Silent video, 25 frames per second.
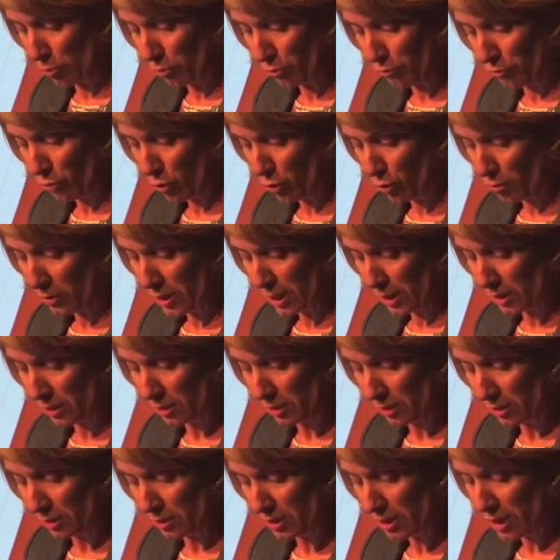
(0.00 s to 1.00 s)
not performing
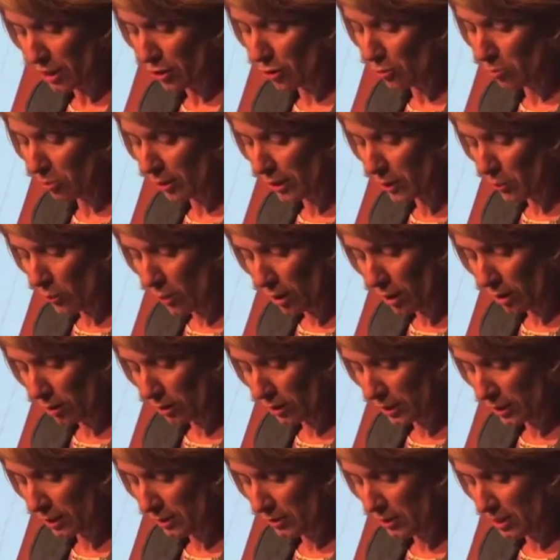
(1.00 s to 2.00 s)
terribly
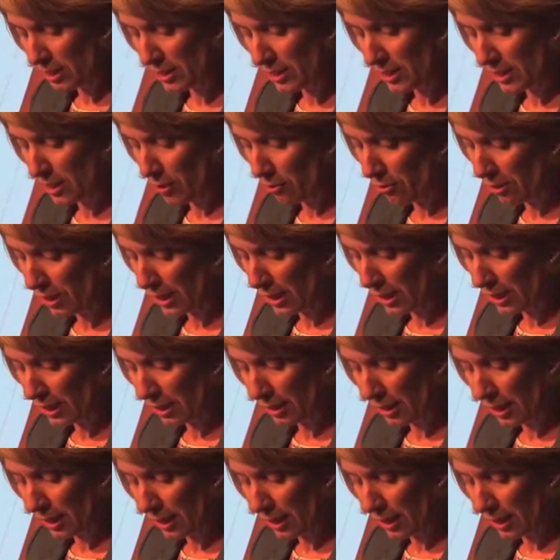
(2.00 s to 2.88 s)
well in this area.